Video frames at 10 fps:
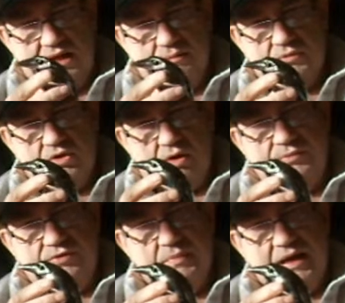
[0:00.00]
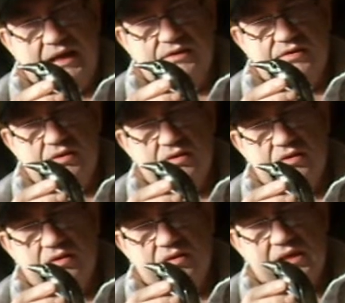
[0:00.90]
I'm gobsmacked.
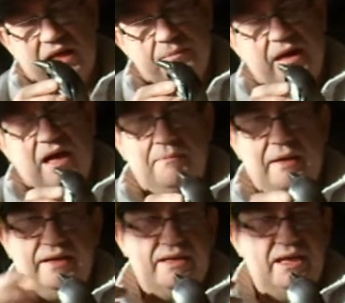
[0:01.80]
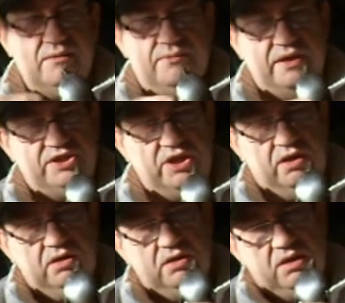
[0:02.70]
I mean, I made a
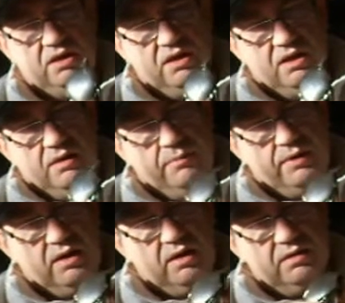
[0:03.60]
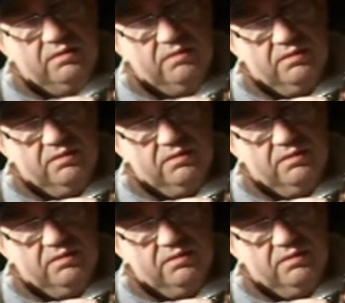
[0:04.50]
kingfisher, but